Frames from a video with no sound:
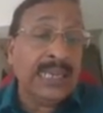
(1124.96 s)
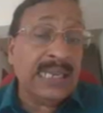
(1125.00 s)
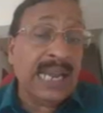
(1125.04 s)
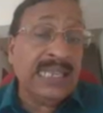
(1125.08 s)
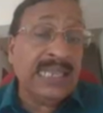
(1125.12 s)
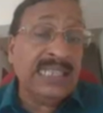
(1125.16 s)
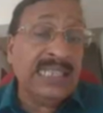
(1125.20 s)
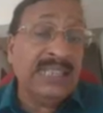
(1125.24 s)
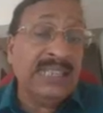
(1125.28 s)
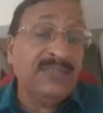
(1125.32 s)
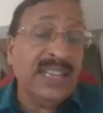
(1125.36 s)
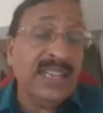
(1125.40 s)

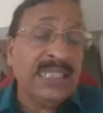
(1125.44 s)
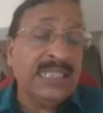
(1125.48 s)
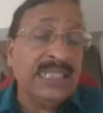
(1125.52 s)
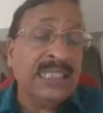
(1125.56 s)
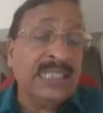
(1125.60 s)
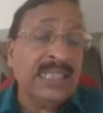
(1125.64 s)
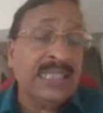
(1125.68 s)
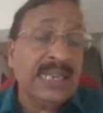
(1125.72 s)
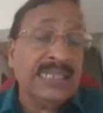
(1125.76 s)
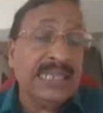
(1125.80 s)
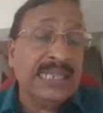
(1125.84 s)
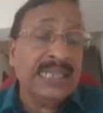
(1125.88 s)
When it is
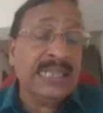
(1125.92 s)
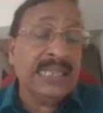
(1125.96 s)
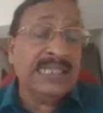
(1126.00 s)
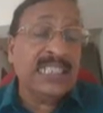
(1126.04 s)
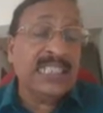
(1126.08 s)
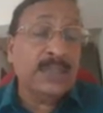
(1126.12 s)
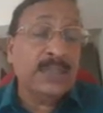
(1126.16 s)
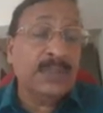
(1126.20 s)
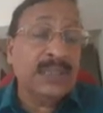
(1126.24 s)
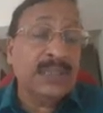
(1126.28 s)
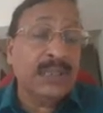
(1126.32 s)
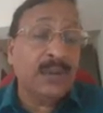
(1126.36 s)
running at a
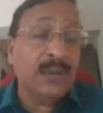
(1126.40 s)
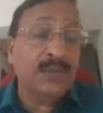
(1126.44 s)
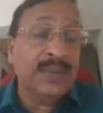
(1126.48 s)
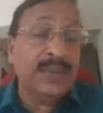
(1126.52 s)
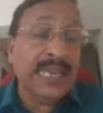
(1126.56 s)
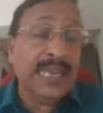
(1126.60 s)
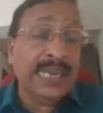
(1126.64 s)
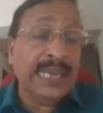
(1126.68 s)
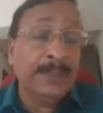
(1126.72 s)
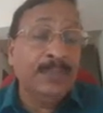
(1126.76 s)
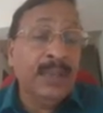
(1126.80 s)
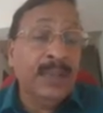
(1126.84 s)
speed of
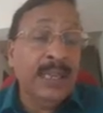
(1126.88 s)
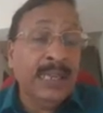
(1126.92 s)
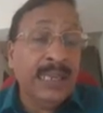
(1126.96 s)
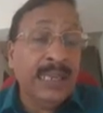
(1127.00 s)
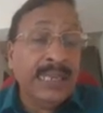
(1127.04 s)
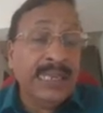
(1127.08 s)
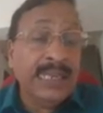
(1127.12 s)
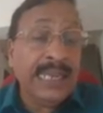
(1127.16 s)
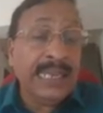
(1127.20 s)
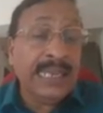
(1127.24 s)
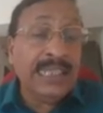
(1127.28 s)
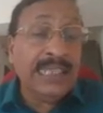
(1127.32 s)
n
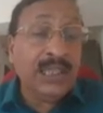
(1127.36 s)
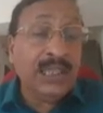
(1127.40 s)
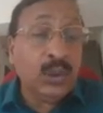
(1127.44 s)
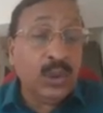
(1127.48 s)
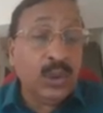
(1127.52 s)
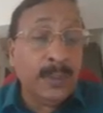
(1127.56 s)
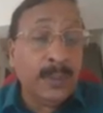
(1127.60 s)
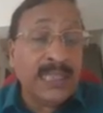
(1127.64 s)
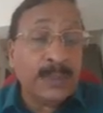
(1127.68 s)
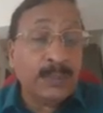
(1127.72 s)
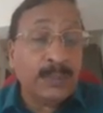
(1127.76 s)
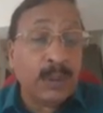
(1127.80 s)

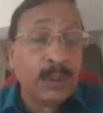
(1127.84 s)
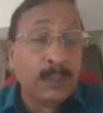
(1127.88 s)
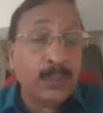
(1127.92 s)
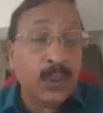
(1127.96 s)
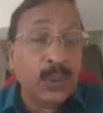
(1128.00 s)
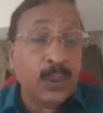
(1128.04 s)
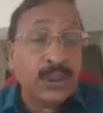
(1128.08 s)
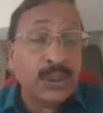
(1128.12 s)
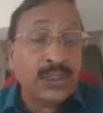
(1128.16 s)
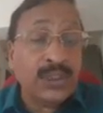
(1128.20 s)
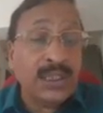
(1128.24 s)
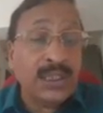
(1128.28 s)
cube is
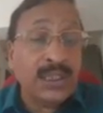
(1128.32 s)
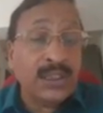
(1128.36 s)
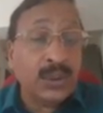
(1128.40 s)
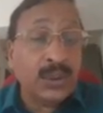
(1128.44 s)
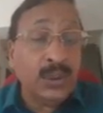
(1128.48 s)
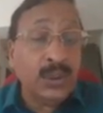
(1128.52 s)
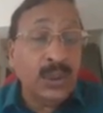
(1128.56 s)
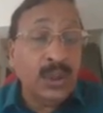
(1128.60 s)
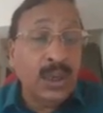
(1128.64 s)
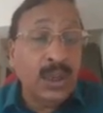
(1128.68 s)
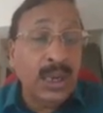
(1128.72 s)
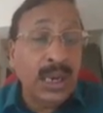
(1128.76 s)
proportional
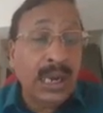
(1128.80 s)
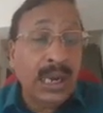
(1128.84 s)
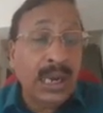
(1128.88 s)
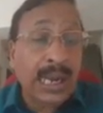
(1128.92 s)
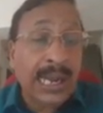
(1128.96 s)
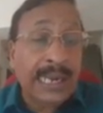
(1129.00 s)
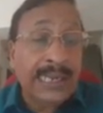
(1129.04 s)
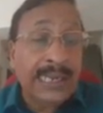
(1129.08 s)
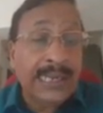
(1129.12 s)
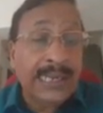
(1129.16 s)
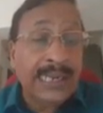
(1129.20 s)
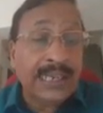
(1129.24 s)
to
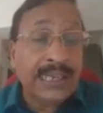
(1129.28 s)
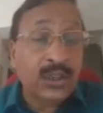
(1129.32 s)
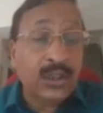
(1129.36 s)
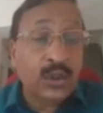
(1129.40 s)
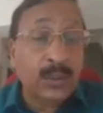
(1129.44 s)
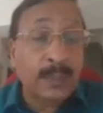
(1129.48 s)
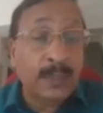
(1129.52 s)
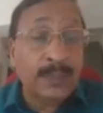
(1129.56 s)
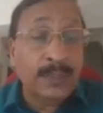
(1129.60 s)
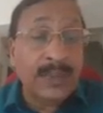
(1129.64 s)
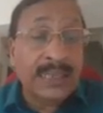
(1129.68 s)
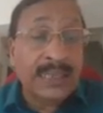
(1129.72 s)
Ia
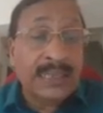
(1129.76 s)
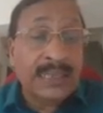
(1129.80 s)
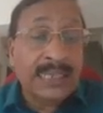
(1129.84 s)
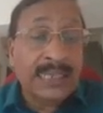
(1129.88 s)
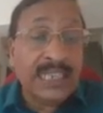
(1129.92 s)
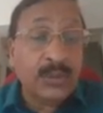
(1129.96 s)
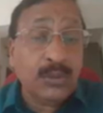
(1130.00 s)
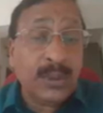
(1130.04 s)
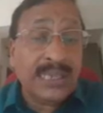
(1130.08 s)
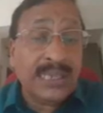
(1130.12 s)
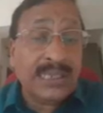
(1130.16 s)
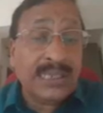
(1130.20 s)
cube. That is the
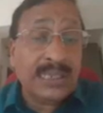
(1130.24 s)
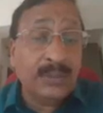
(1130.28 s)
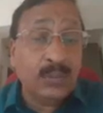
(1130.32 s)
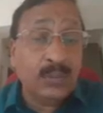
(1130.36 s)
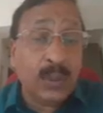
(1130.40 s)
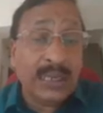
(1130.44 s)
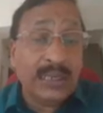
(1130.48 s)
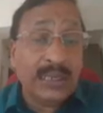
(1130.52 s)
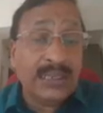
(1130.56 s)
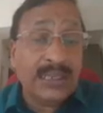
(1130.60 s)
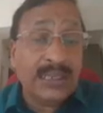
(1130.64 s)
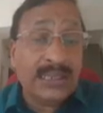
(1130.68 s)
equation
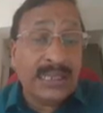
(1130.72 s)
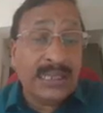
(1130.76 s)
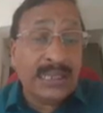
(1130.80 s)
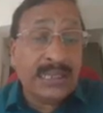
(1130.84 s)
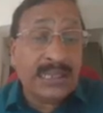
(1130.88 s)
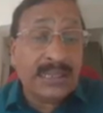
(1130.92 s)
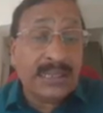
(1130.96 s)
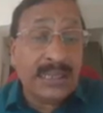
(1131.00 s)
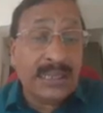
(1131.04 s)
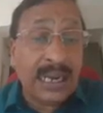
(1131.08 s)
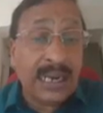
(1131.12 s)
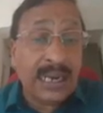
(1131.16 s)
1.
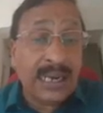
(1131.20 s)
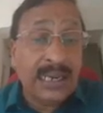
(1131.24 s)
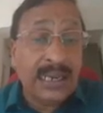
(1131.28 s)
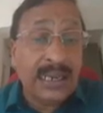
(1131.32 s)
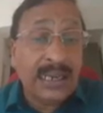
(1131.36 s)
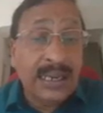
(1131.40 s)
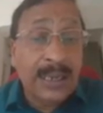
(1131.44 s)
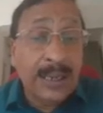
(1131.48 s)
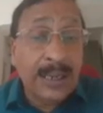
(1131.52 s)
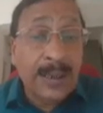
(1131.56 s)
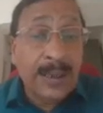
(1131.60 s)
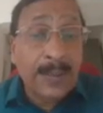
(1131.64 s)
Since the
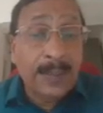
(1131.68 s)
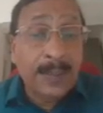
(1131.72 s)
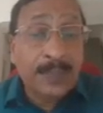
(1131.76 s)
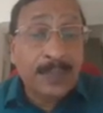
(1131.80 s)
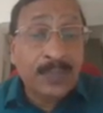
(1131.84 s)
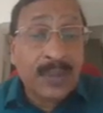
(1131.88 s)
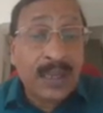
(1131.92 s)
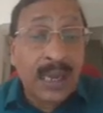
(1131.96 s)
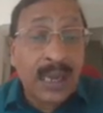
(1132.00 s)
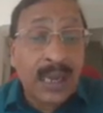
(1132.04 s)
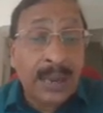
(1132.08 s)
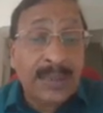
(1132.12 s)

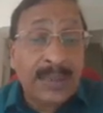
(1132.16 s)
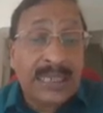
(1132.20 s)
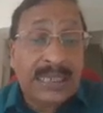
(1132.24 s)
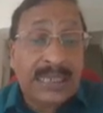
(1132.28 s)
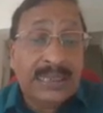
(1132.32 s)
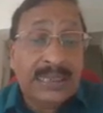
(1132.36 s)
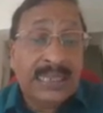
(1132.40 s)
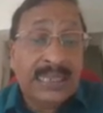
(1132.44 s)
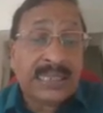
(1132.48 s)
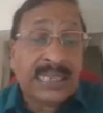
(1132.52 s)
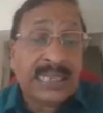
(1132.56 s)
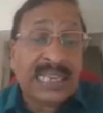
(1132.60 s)
in
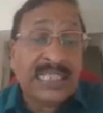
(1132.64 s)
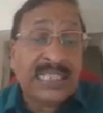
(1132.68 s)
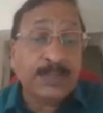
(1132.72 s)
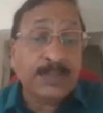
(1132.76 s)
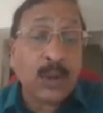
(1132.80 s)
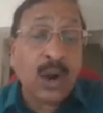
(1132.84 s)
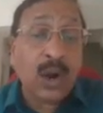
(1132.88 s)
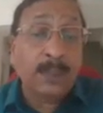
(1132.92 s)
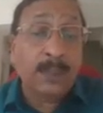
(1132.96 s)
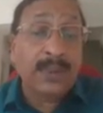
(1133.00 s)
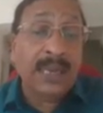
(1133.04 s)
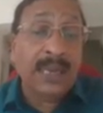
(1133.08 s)
this case
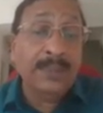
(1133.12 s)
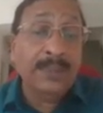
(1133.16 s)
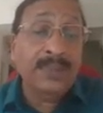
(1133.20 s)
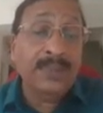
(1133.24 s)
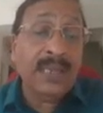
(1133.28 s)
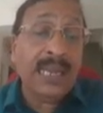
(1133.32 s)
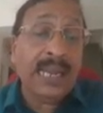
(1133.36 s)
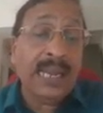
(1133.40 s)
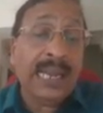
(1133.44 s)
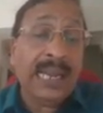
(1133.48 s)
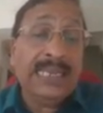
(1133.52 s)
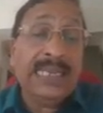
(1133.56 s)
problem,
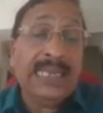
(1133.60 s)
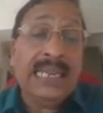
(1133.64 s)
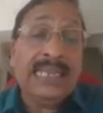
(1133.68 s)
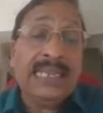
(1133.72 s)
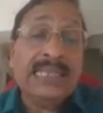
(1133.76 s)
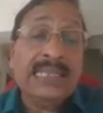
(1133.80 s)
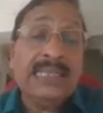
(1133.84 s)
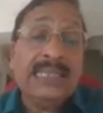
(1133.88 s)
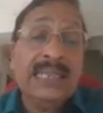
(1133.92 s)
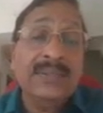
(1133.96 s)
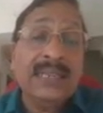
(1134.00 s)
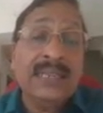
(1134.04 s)
Ia is
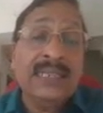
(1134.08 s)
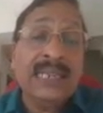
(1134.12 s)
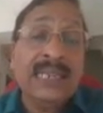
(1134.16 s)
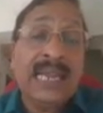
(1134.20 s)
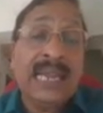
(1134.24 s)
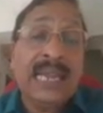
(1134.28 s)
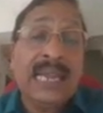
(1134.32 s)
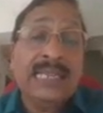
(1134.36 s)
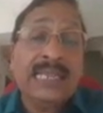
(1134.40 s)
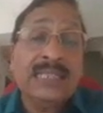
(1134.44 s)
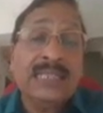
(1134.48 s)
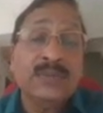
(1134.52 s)
given
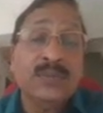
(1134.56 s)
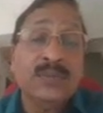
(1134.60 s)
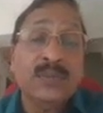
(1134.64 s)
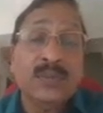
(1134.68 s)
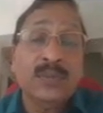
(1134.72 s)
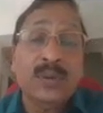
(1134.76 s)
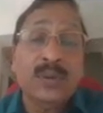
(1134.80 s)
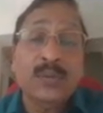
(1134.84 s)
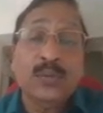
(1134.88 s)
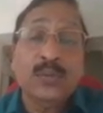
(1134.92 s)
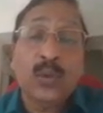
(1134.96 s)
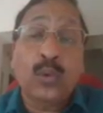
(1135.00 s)
as
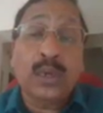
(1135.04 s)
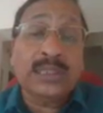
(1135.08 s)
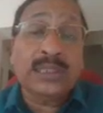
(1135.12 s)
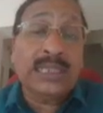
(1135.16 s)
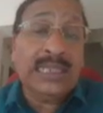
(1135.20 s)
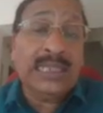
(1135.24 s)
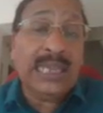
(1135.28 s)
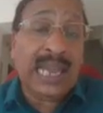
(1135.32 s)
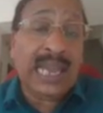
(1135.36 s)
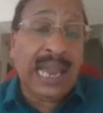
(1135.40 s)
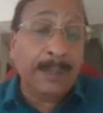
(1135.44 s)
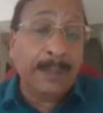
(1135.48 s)

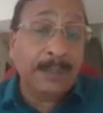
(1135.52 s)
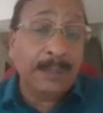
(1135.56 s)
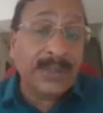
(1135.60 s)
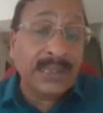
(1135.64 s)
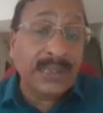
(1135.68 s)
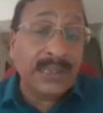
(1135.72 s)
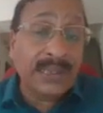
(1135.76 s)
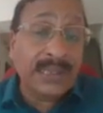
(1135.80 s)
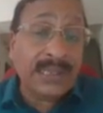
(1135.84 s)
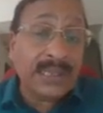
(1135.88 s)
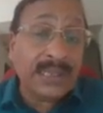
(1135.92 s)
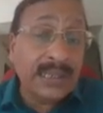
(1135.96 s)
40
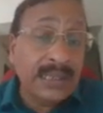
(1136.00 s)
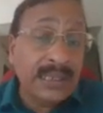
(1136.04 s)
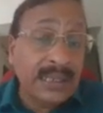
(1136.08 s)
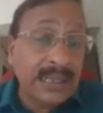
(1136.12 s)
amperes.